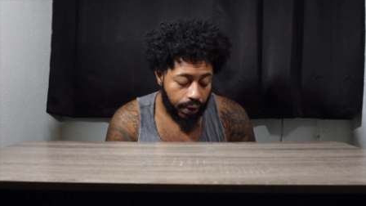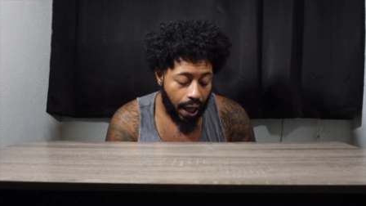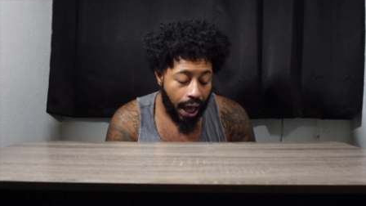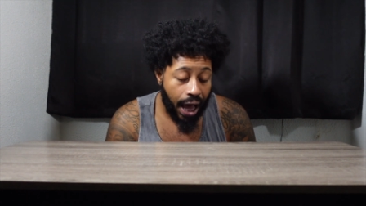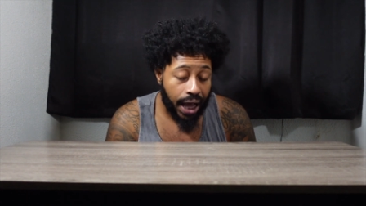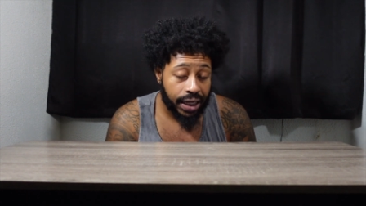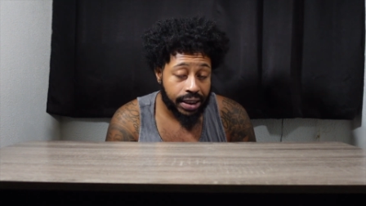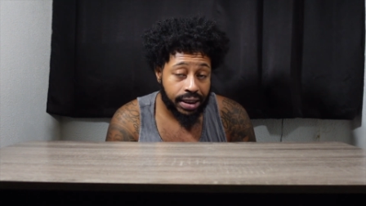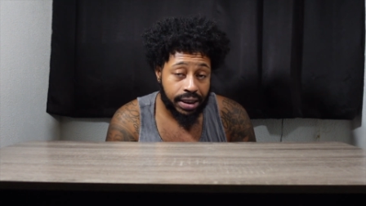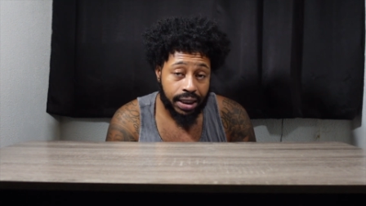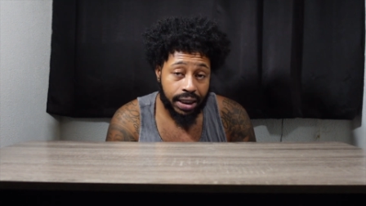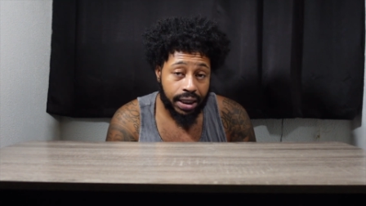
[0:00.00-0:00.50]

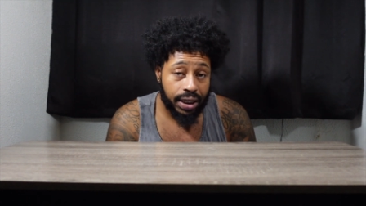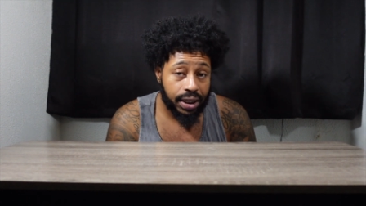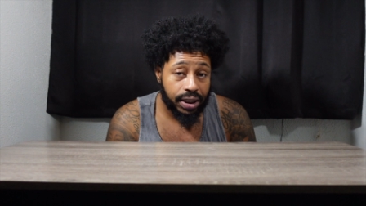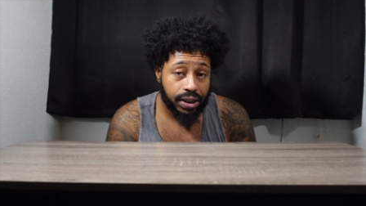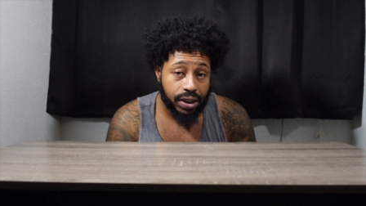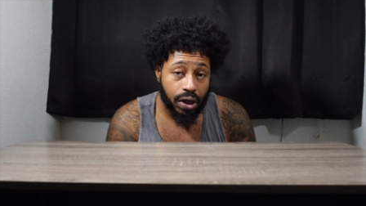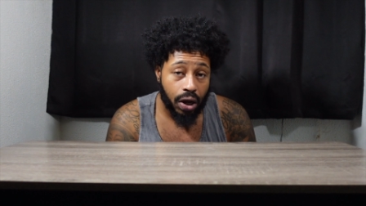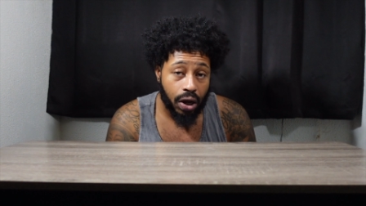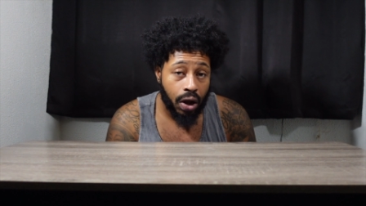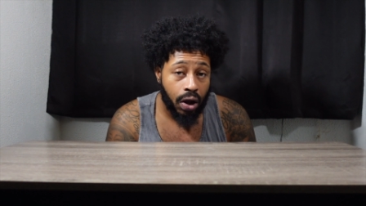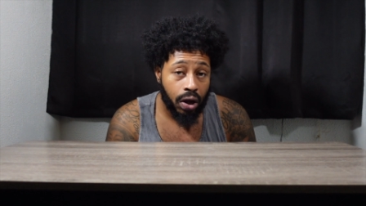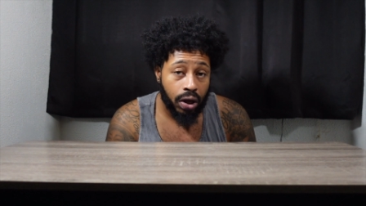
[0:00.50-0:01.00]
i see
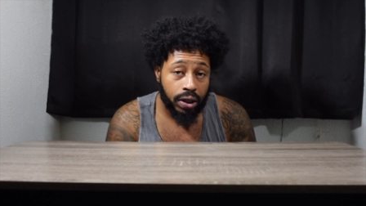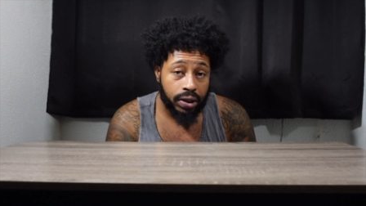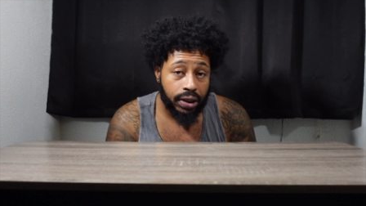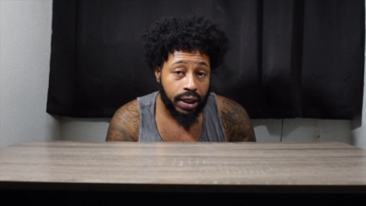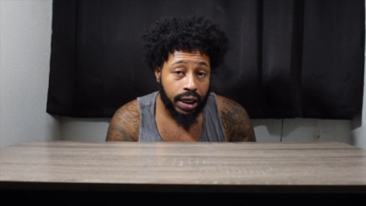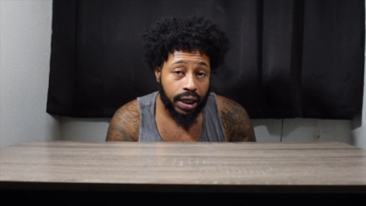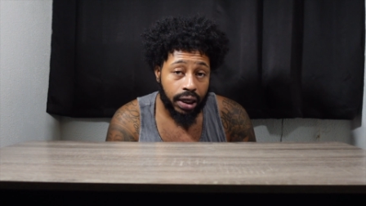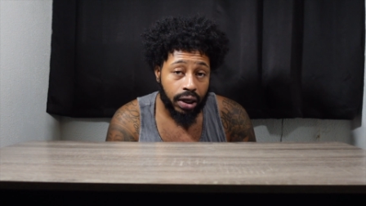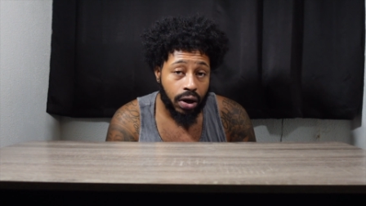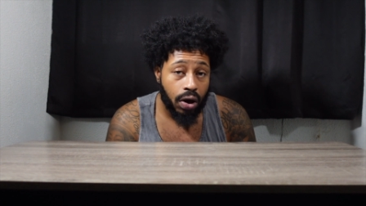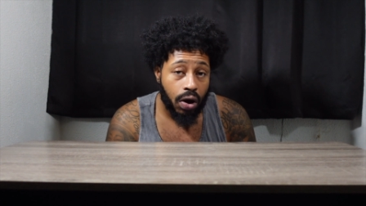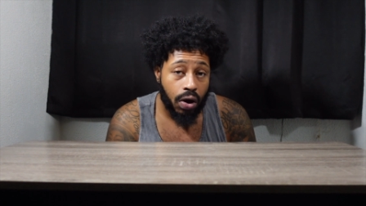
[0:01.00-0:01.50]
this all
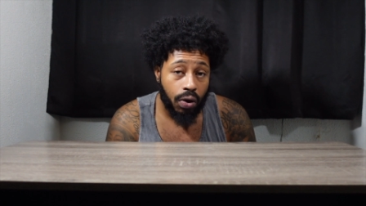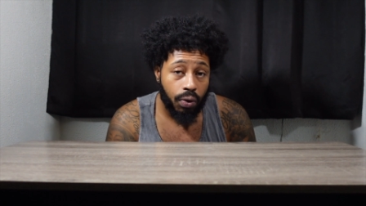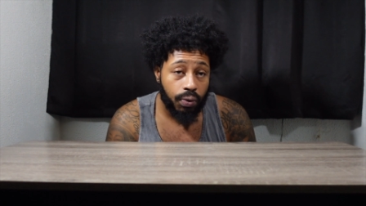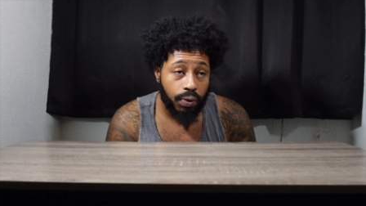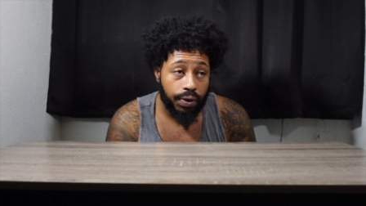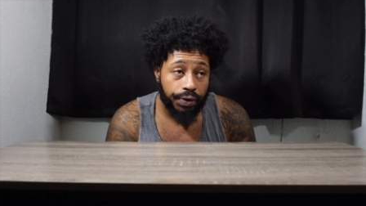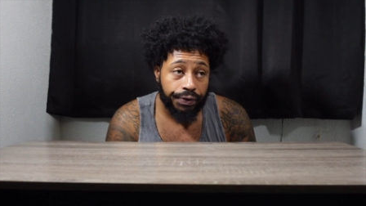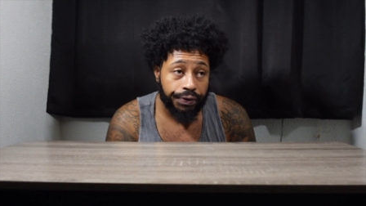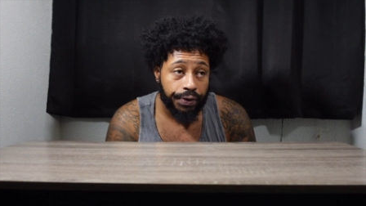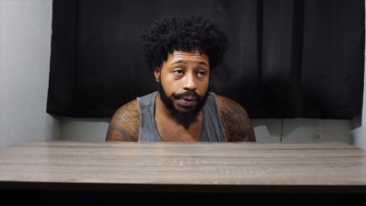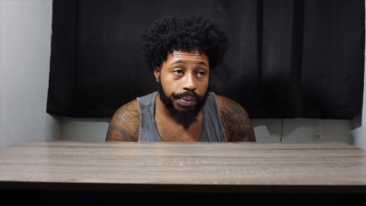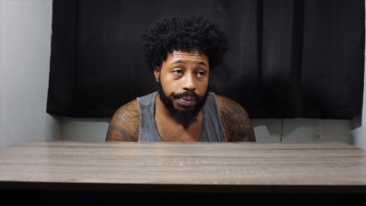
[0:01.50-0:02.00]
day long
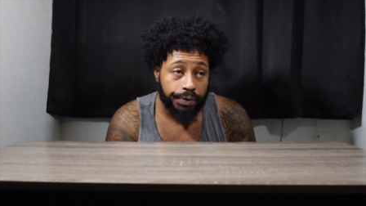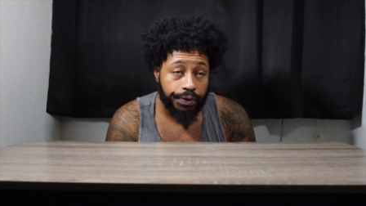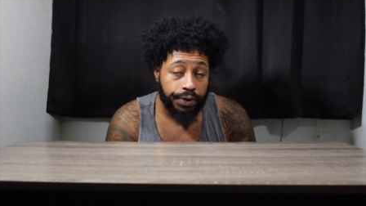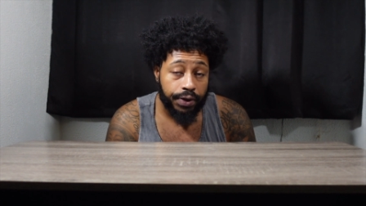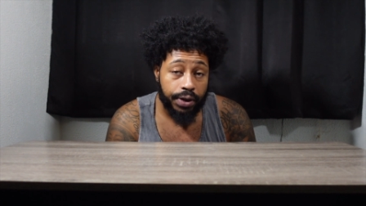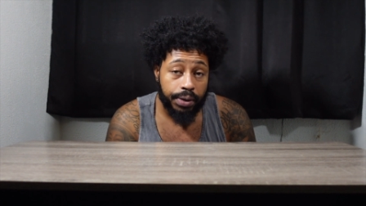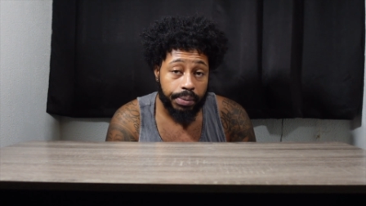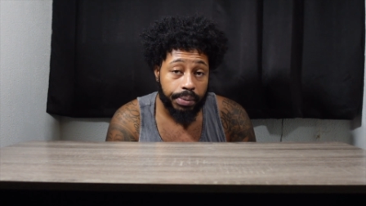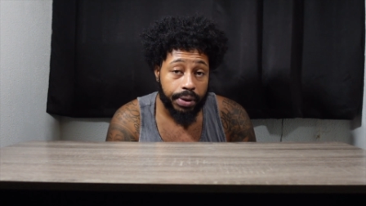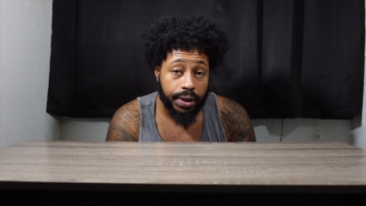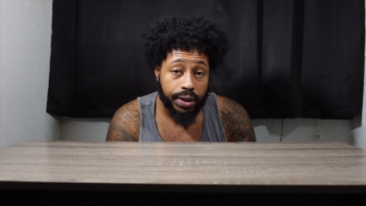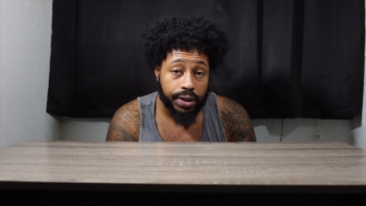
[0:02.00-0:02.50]
with from
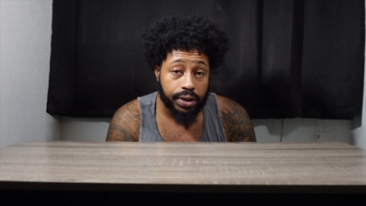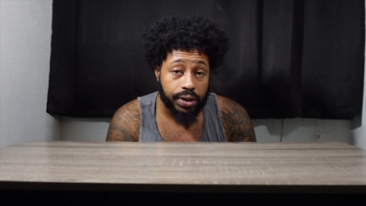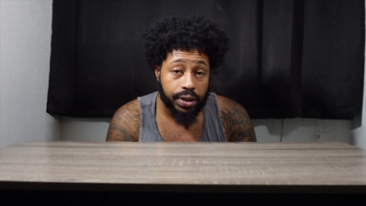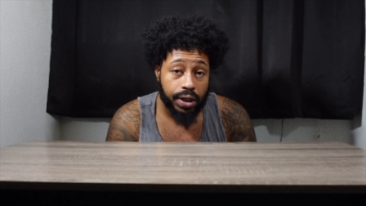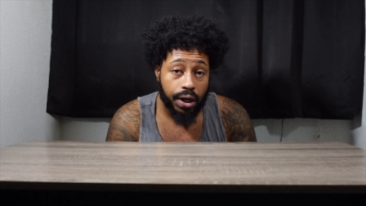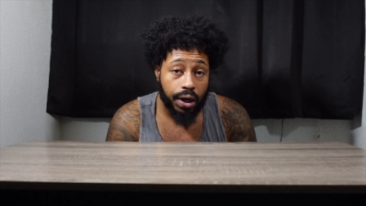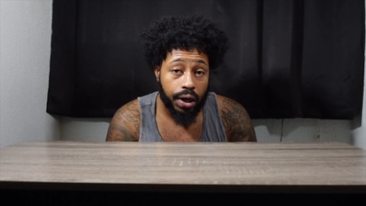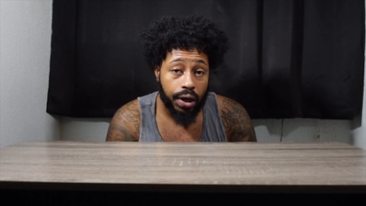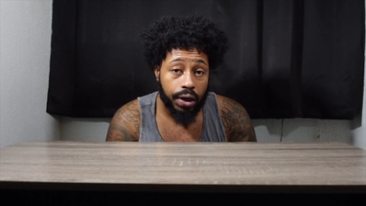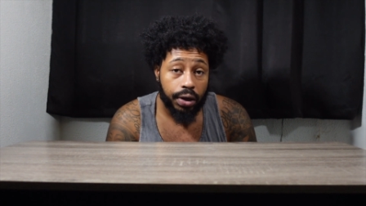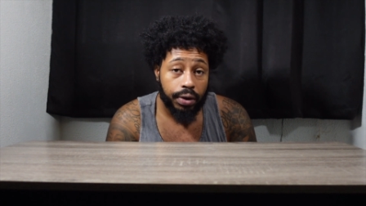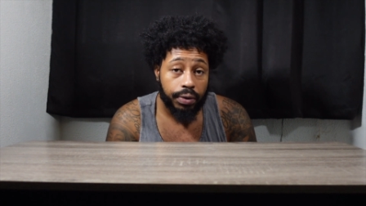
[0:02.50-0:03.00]
females
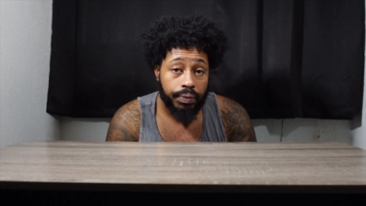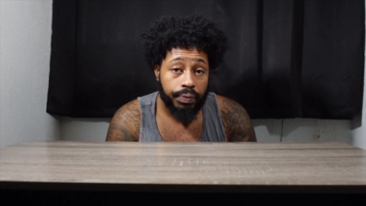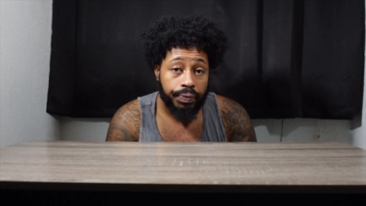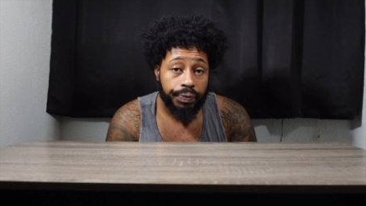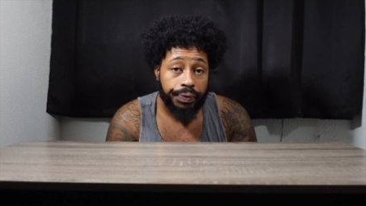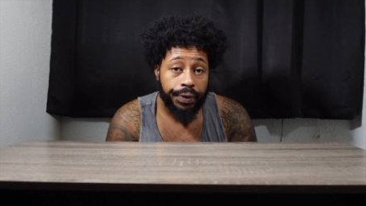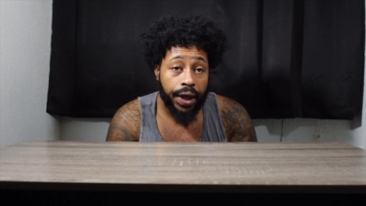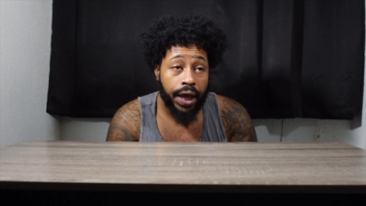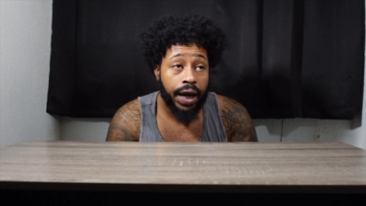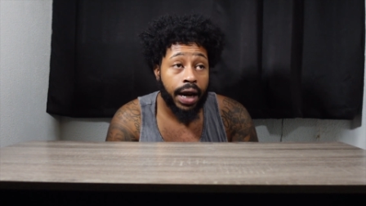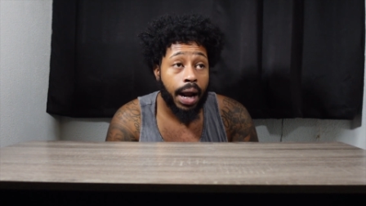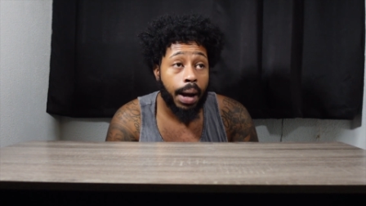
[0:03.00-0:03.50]
dog
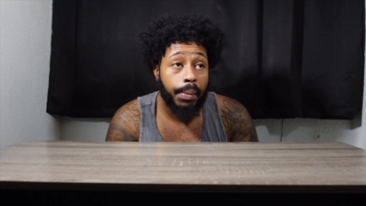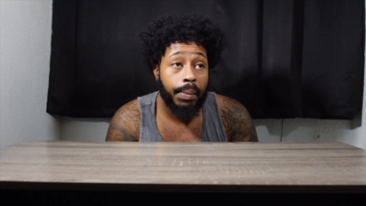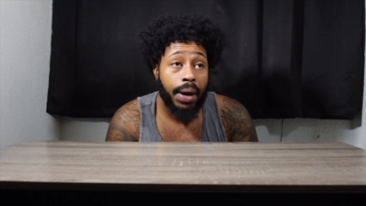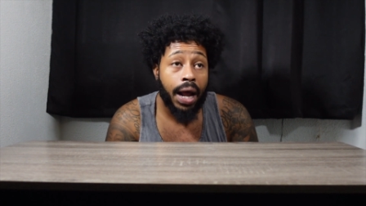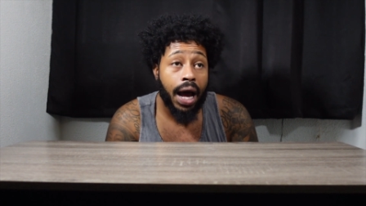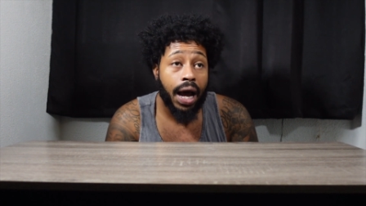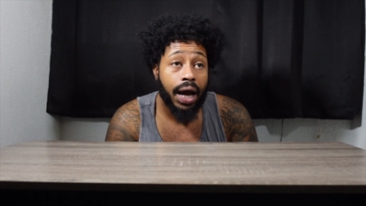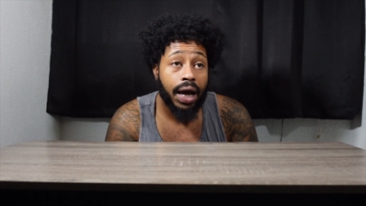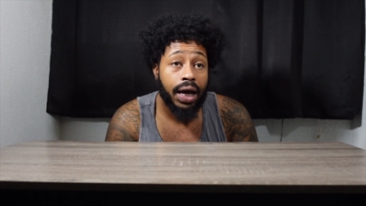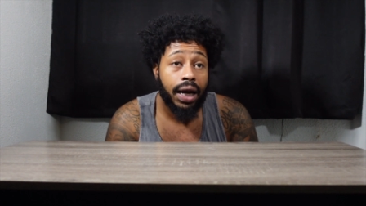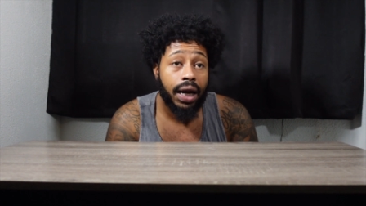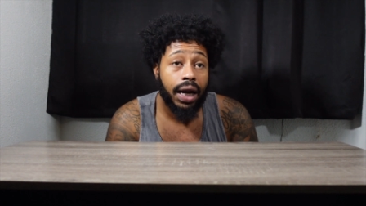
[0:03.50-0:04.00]
and I'm
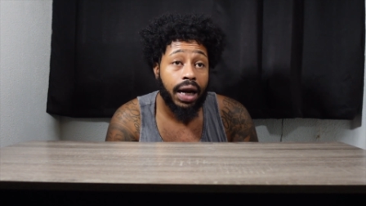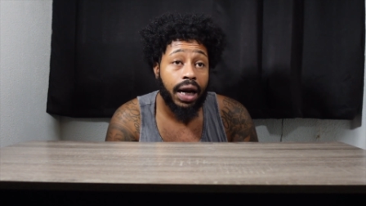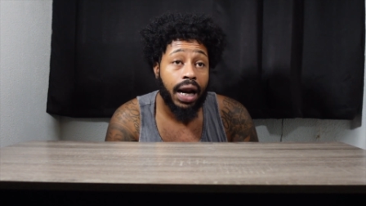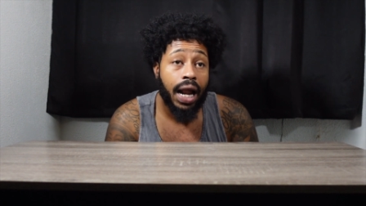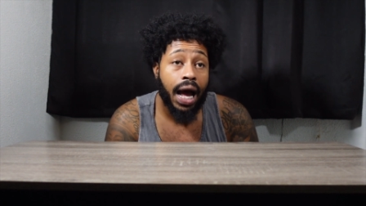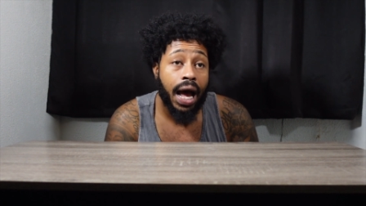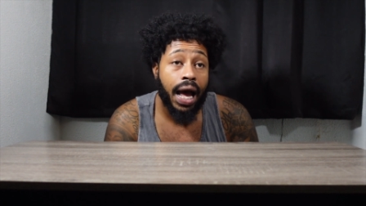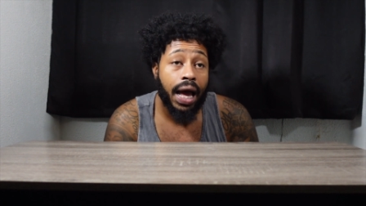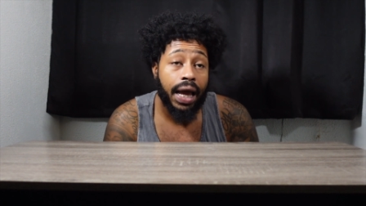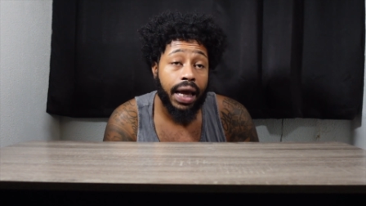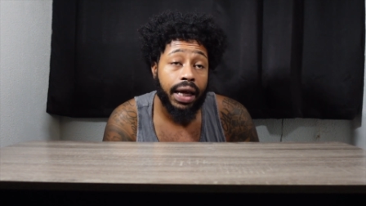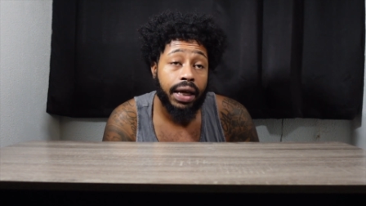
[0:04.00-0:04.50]
not gonna
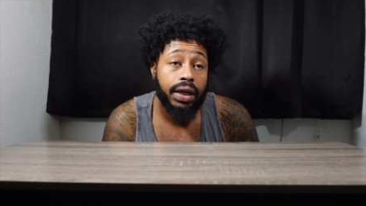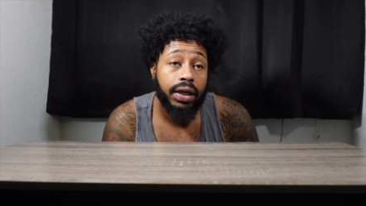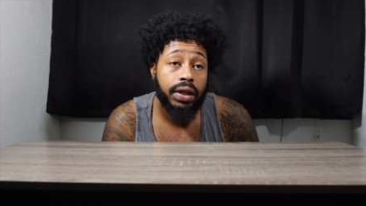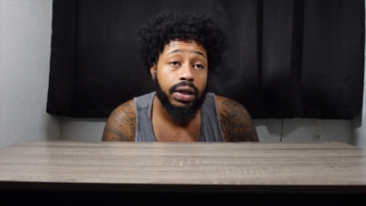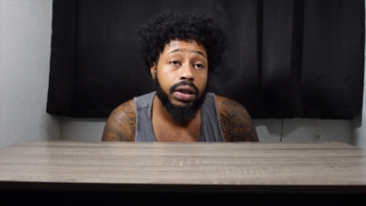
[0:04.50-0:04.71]
lie,